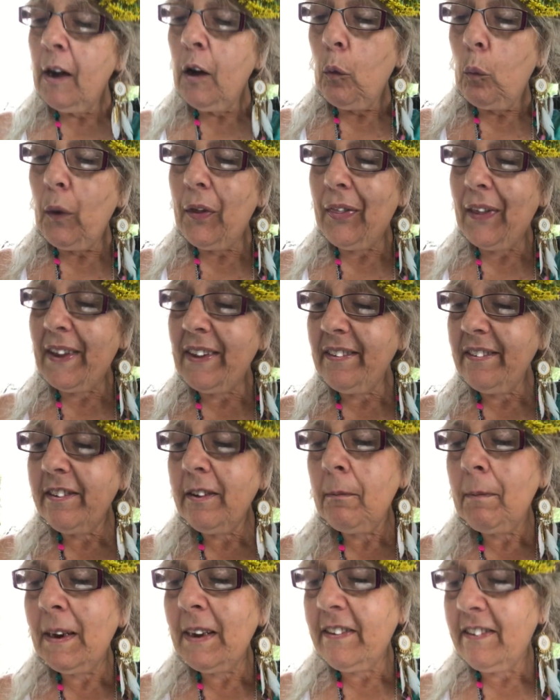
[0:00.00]
with
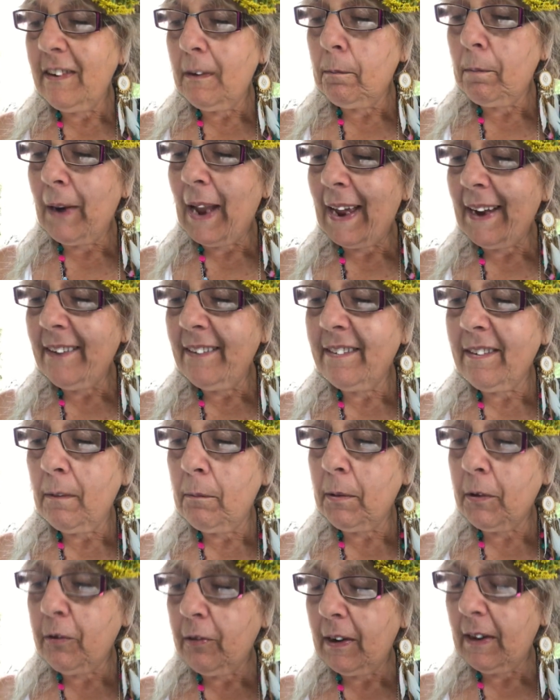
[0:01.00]
intermediate planes in
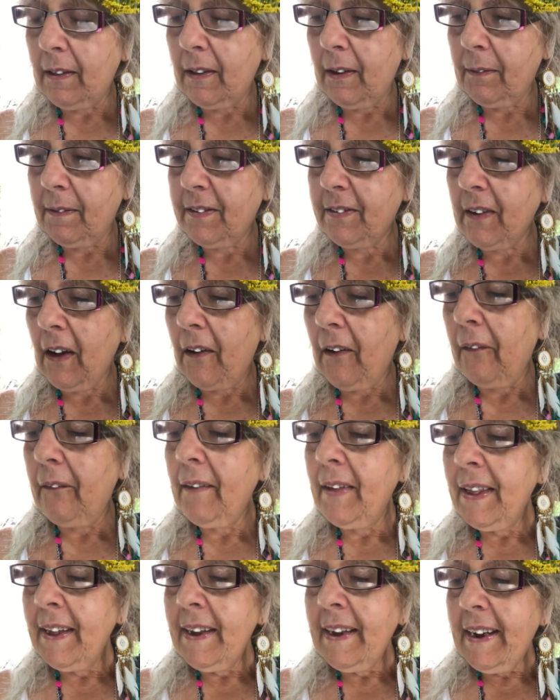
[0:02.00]
between them. So,
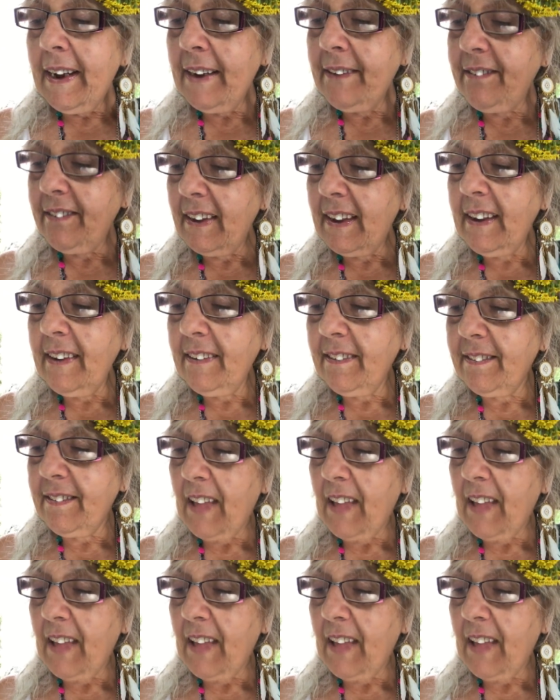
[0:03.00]
it is